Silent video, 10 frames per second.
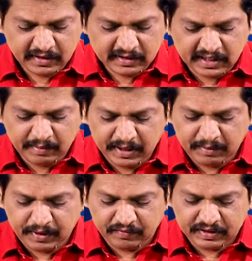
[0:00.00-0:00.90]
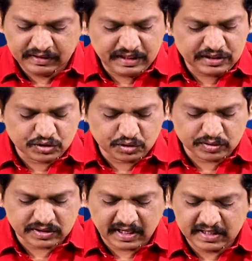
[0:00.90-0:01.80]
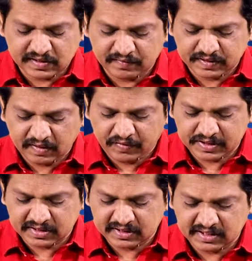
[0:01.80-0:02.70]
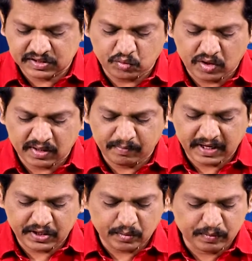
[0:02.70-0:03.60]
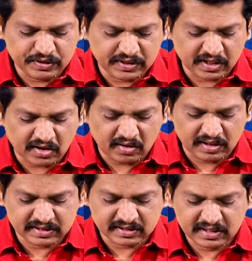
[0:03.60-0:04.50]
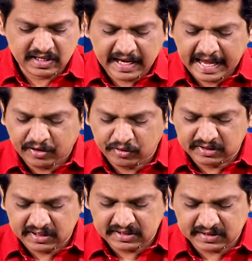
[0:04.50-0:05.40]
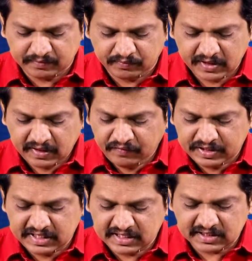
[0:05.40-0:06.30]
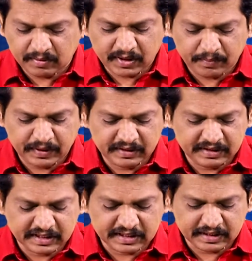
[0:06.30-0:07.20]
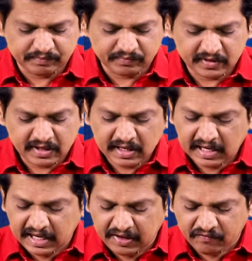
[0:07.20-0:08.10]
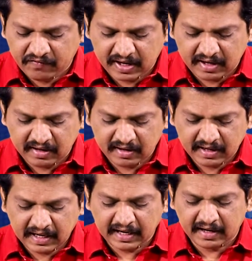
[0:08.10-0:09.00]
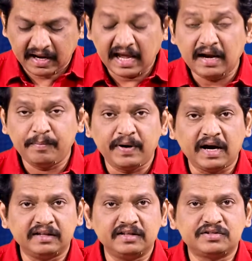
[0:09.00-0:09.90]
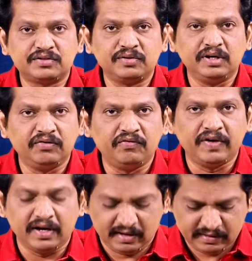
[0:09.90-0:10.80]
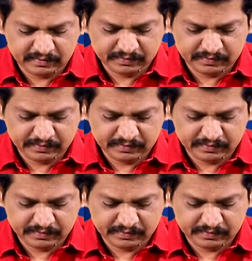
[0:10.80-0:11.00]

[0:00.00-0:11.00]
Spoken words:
The mean between these two styles of selfishness is what Mario Bunge calls egotheism, which he summed up in the dictum, live well and help others to live well.